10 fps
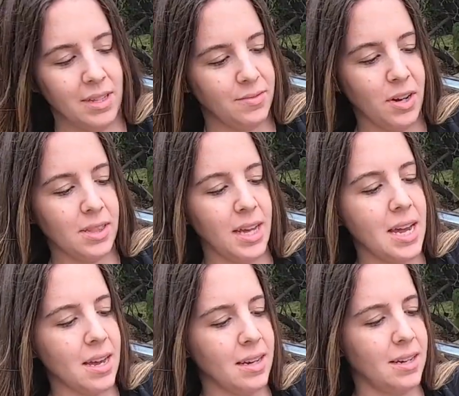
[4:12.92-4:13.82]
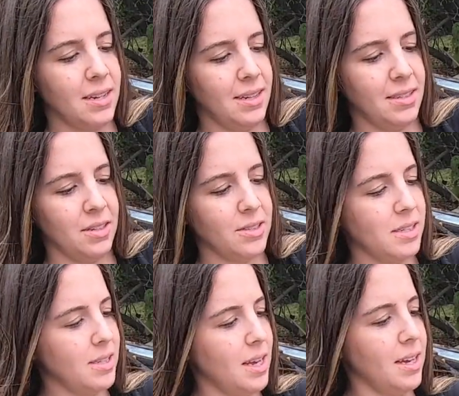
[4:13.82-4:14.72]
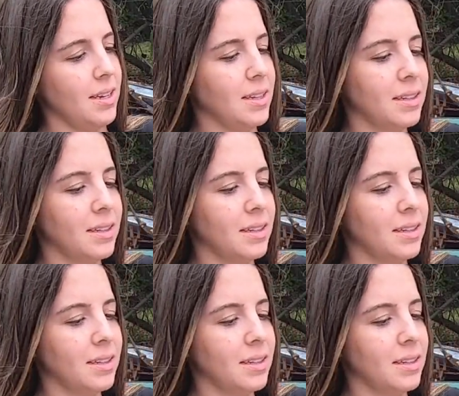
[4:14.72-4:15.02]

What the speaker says: It's very light. Is yours this light?